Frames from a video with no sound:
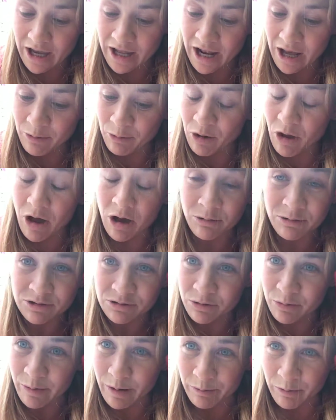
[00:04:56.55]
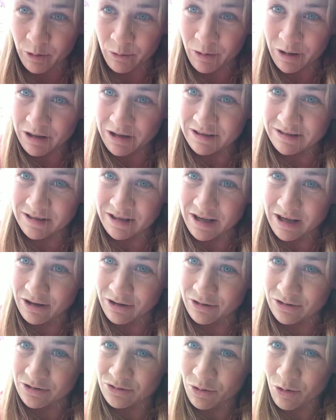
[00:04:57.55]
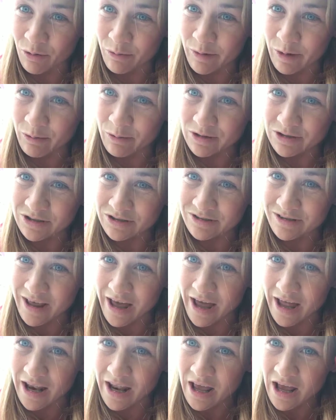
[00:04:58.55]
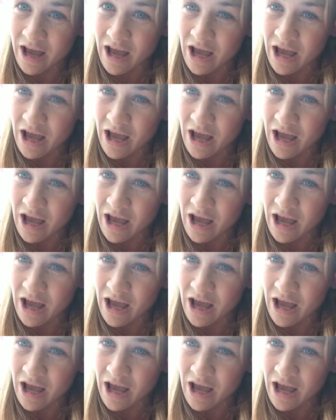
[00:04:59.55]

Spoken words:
And I will always remember what Lisa Nichols told me, which is that